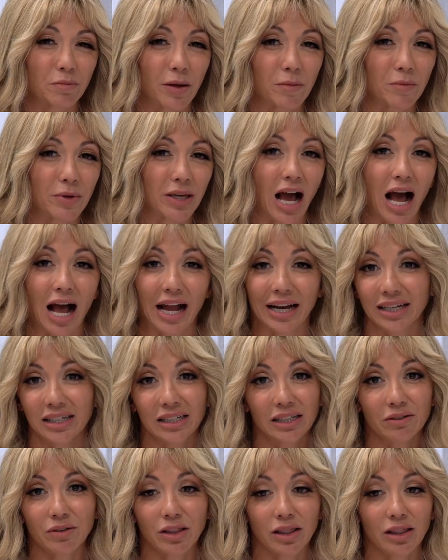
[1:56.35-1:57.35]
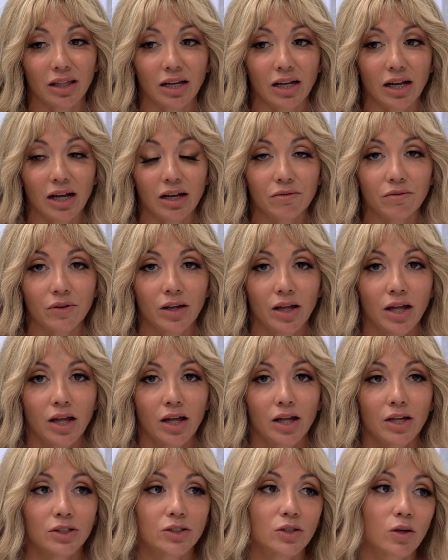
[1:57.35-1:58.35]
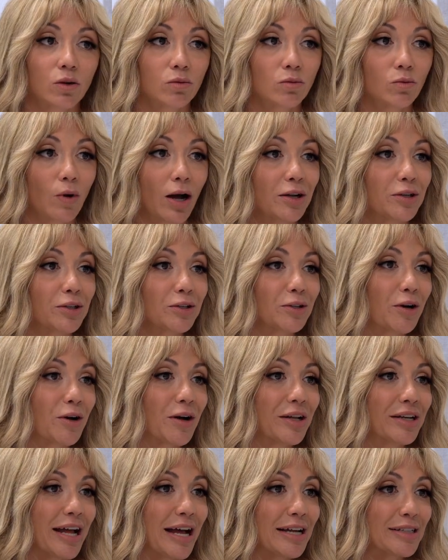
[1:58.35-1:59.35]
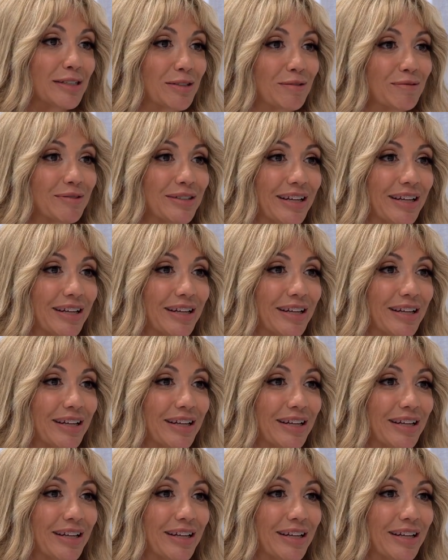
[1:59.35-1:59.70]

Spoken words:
maybe I didn't even think of. So why don't you go ahead and ask him,